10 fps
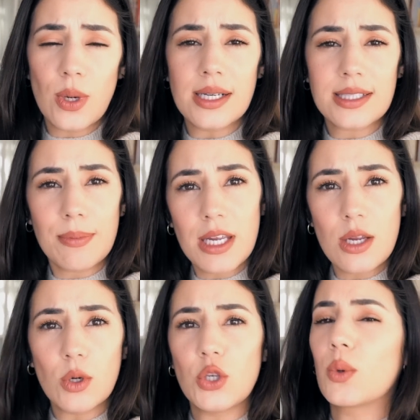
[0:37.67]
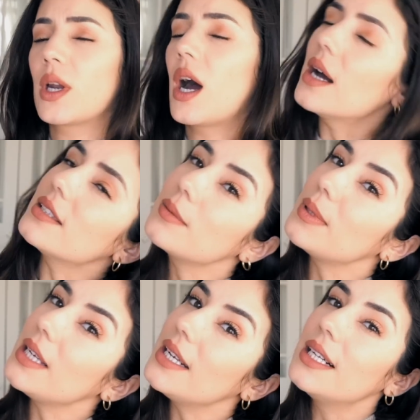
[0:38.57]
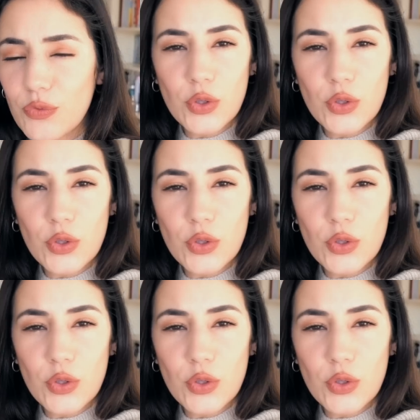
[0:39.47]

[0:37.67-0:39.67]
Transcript: ask me what you want to ask me.